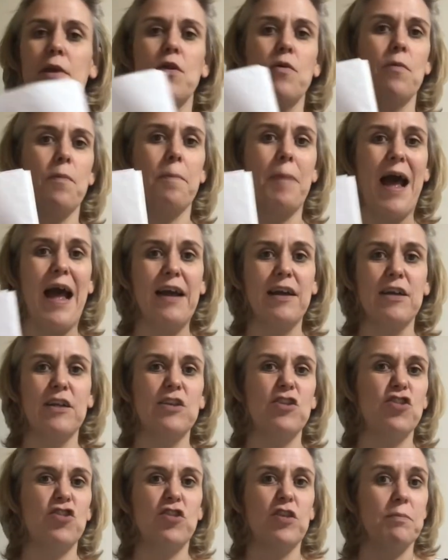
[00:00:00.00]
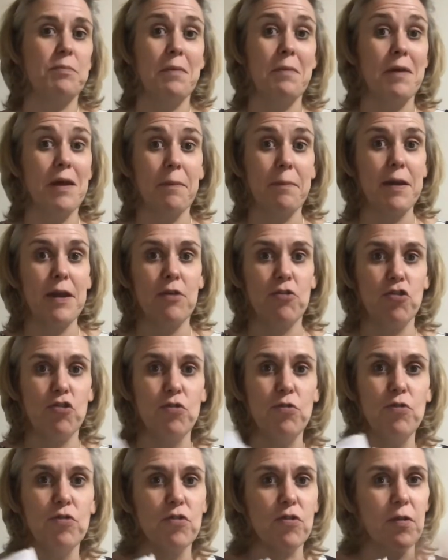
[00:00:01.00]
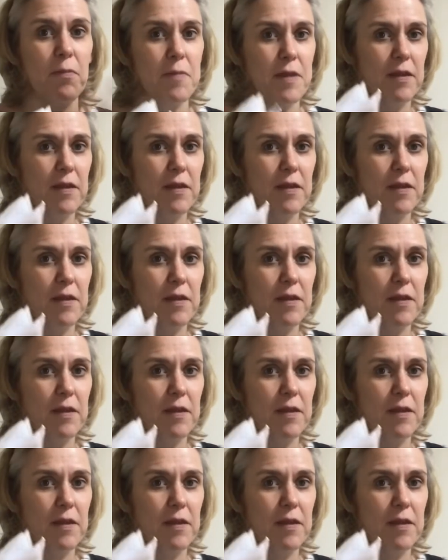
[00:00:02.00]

packaged, maybe a pair of shoes or something.